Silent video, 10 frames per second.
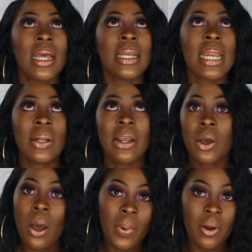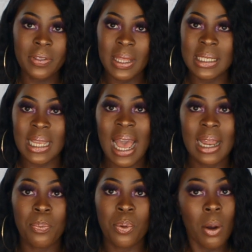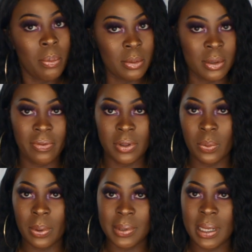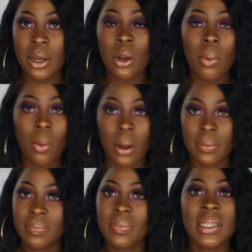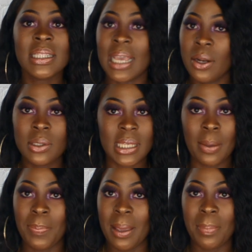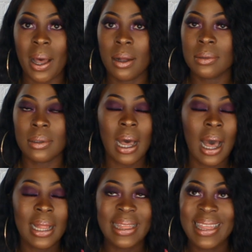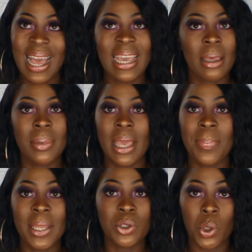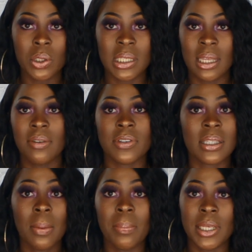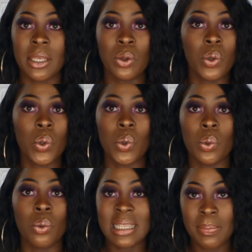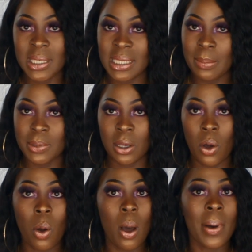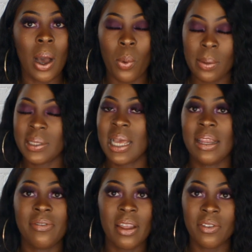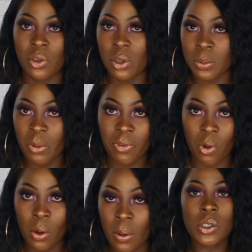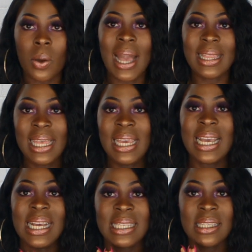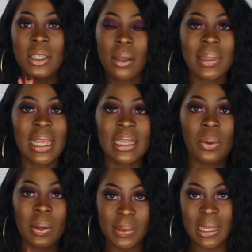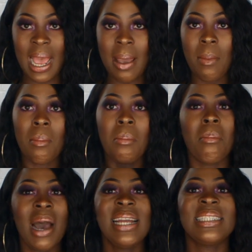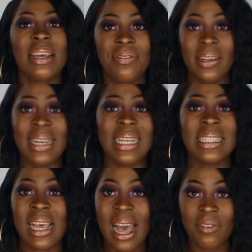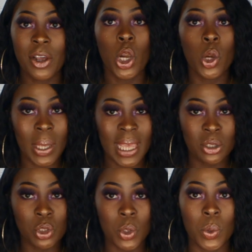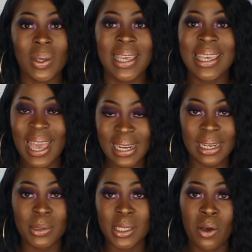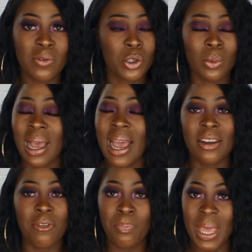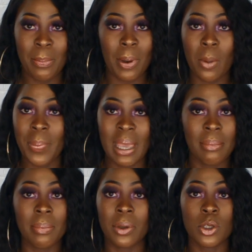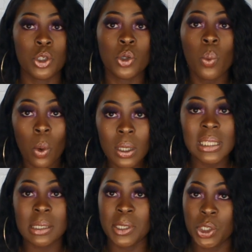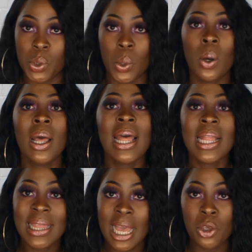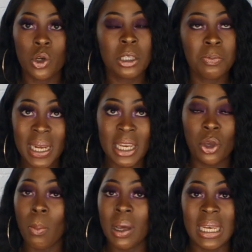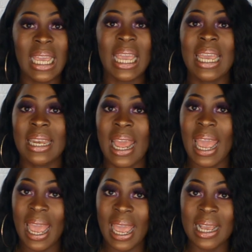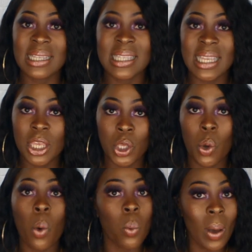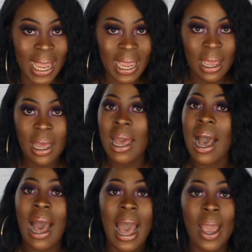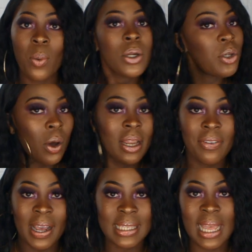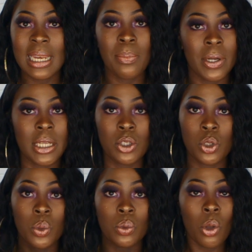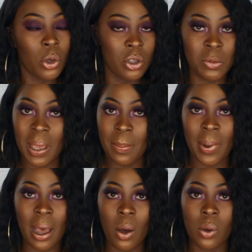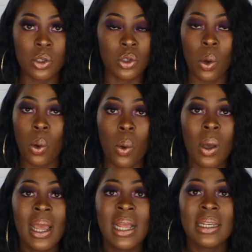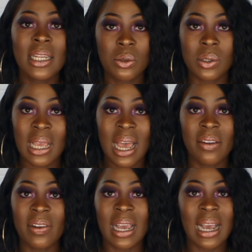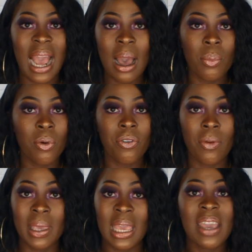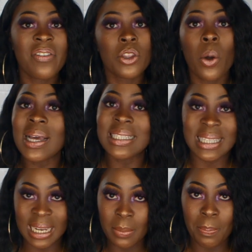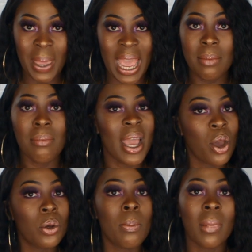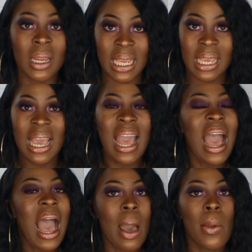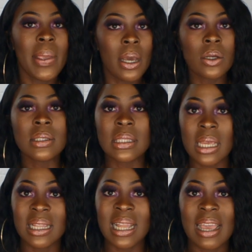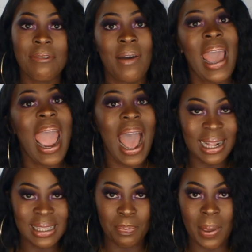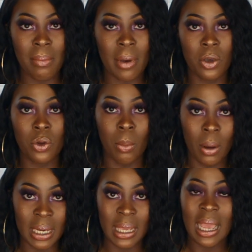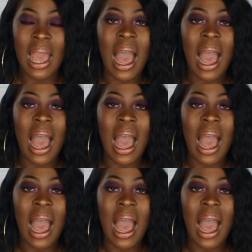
Now there are a couple of things I had problems with on the website. Number one, they don't take PayPal. that can be a bit daunting for somebody who is a bit skeptical about a website they've never used before. So I think it's something the website might definitely need to have a look into, getting themselves some kind of PayPal payment, because you want to be sure that you're spending your money in a secure way. I would not advise anybody to not use PayPal, so this was kind of like a gamble for me. Even though I didn't pay my own money, I'm a bit concerned that if I had to pay my own money,